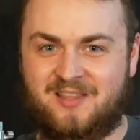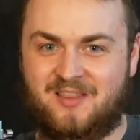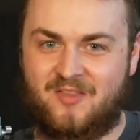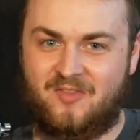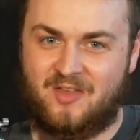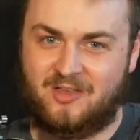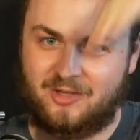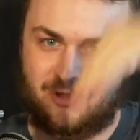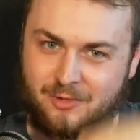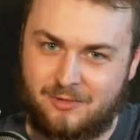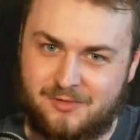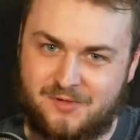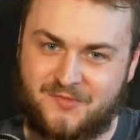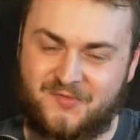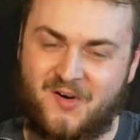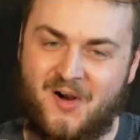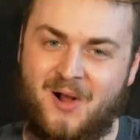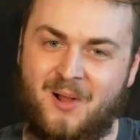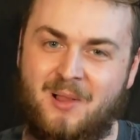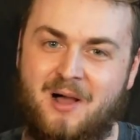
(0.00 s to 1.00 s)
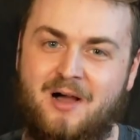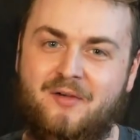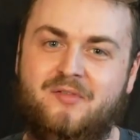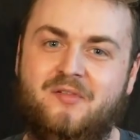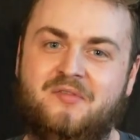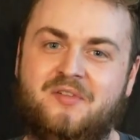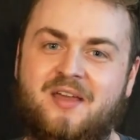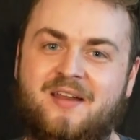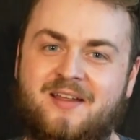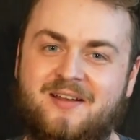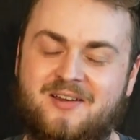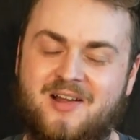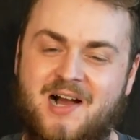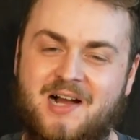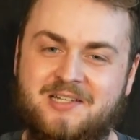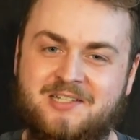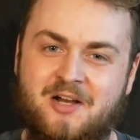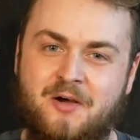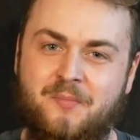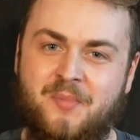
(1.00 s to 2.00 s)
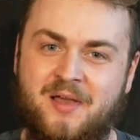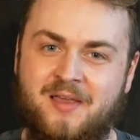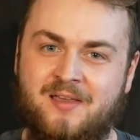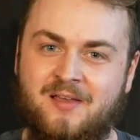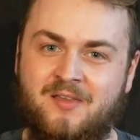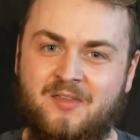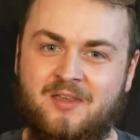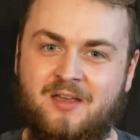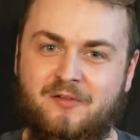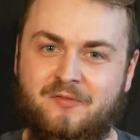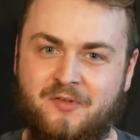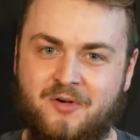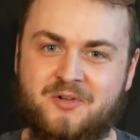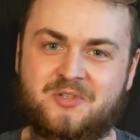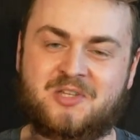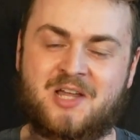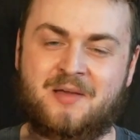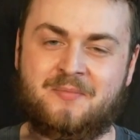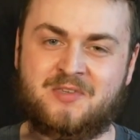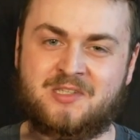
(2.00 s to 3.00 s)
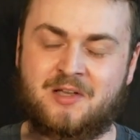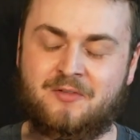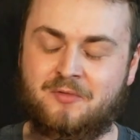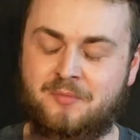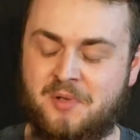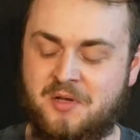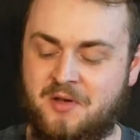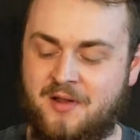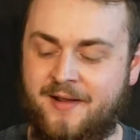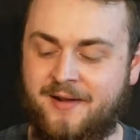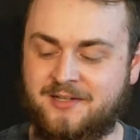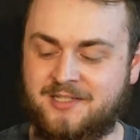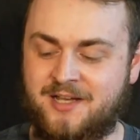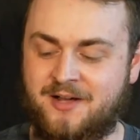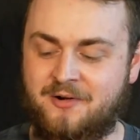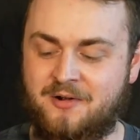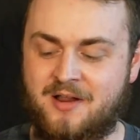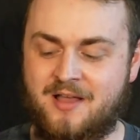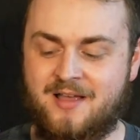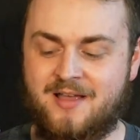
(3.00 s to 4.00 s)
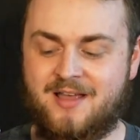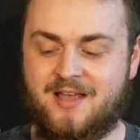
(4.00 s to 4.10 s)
and then the huge fall off of getting knocked out by Ilya, first time he's ever been knocked out.